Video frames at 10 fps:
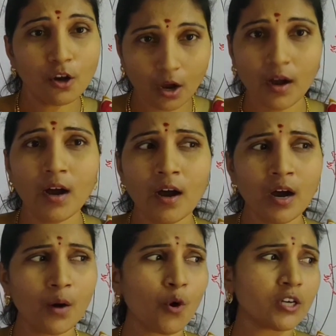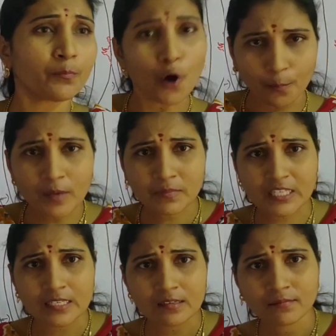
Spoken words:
problems?